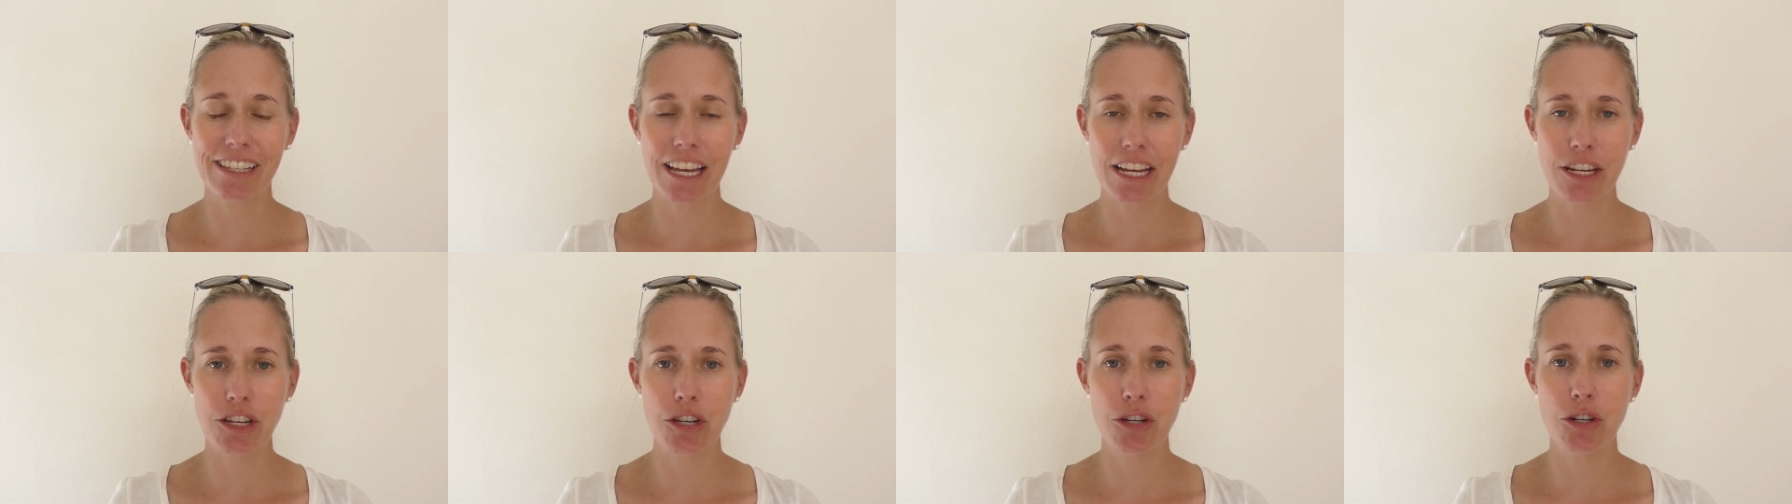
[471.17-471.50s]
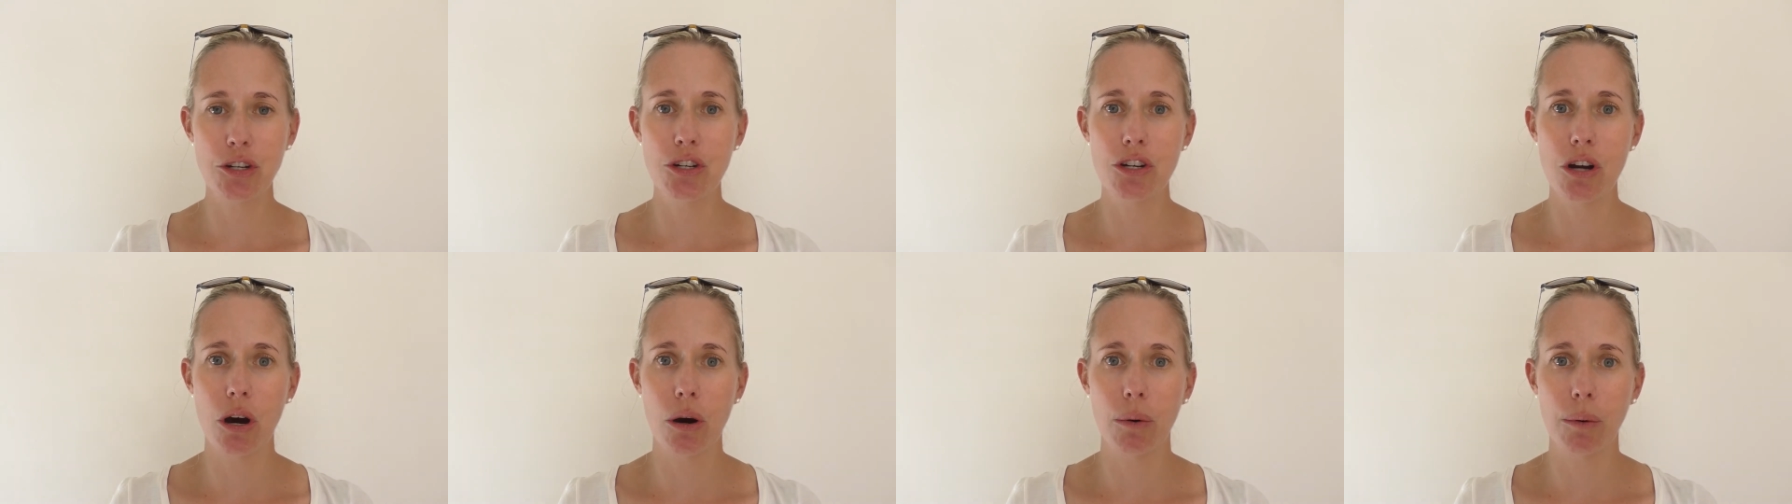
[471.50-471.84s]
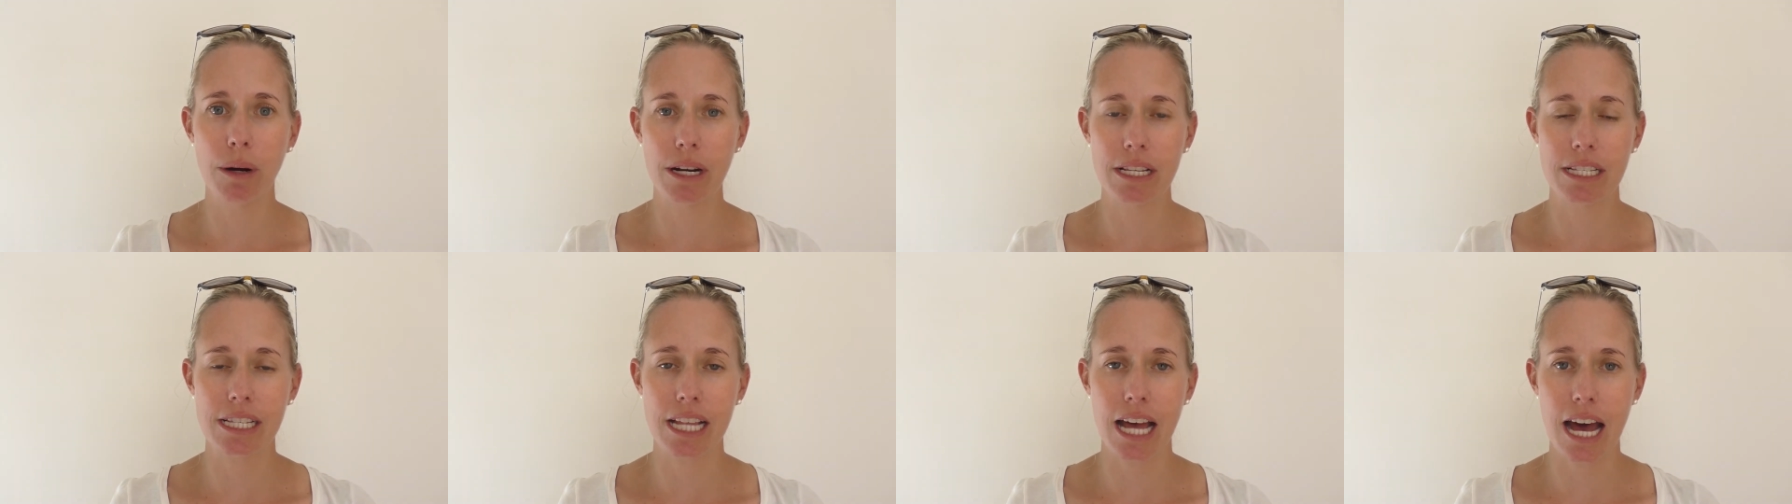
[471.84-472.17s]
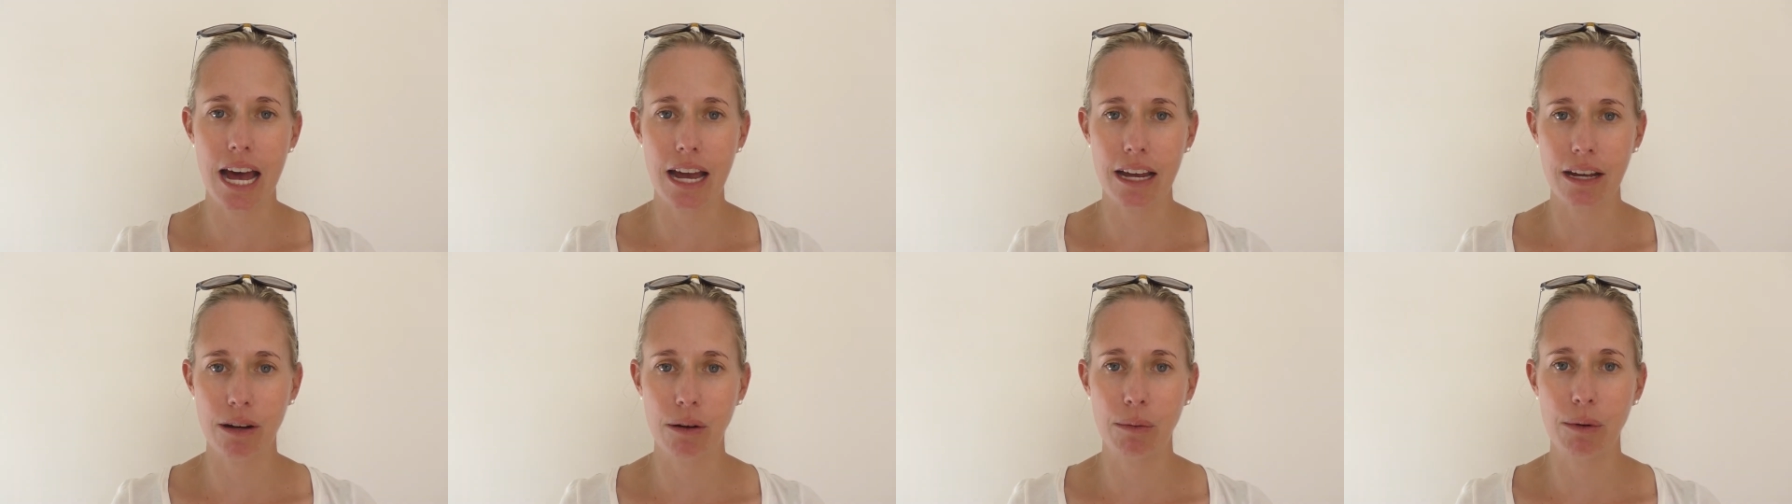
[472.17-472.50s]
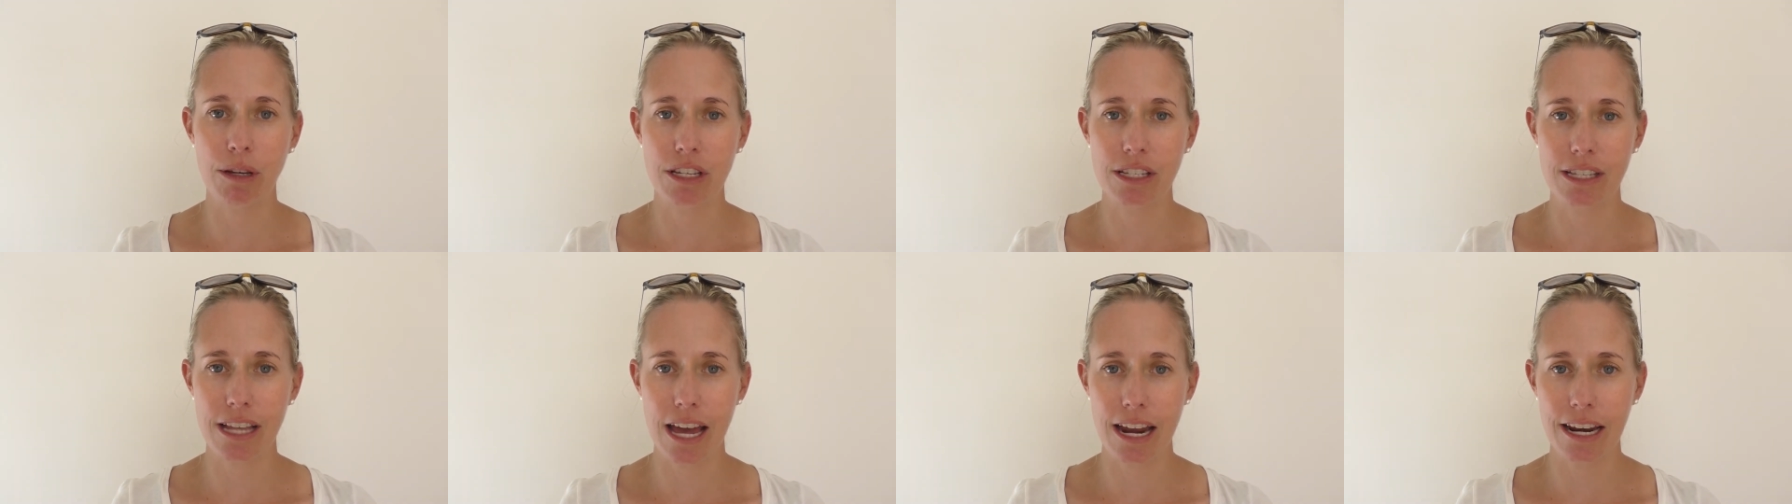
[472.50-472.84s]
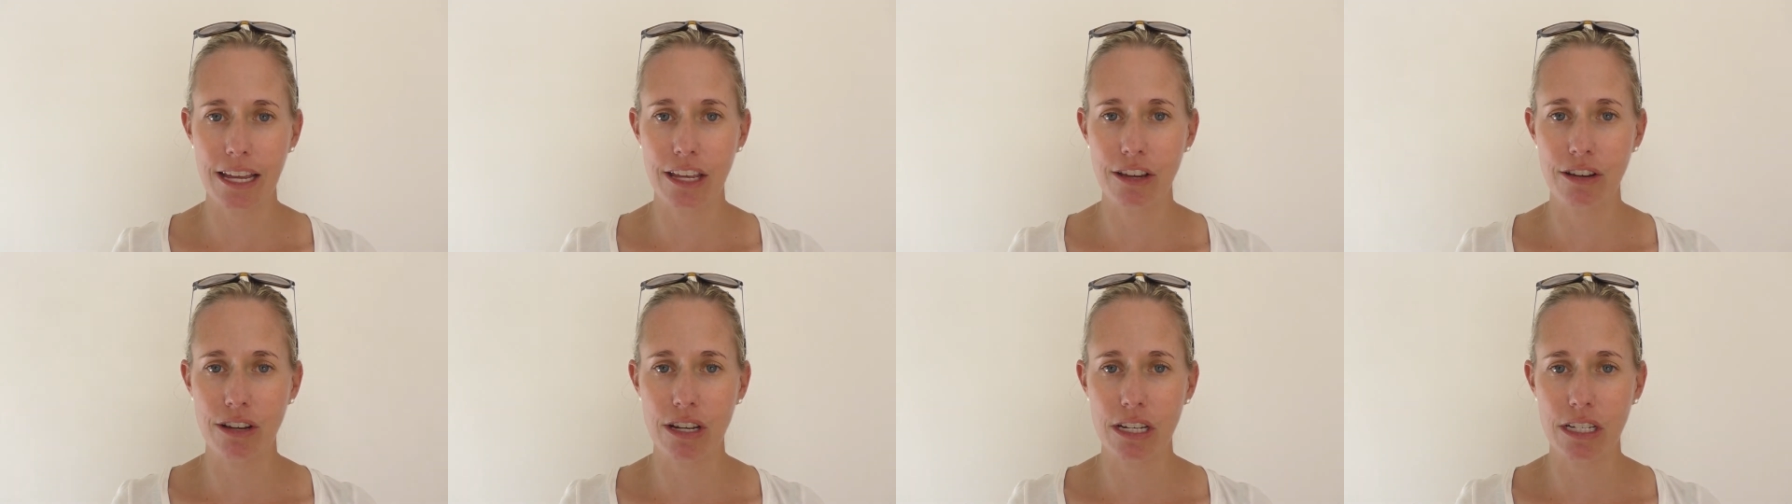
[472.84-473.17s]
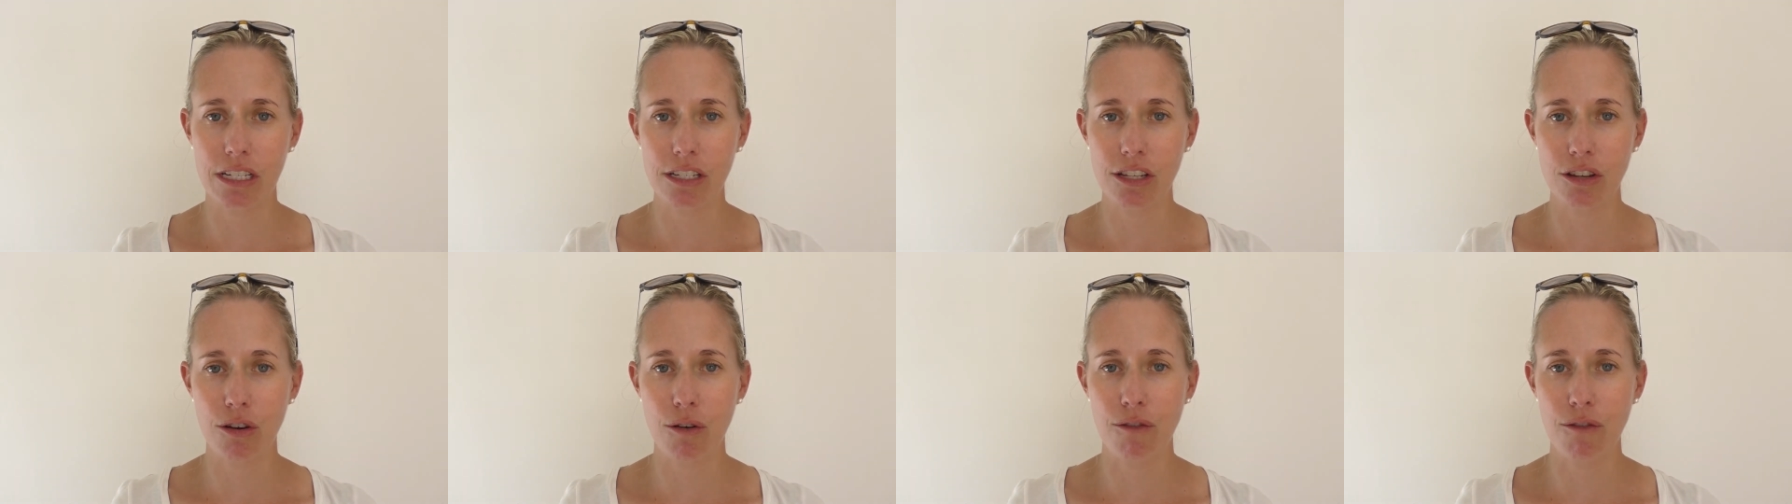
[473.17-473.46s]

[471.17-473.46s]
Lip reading: and you know what it's like when you stand in your heels.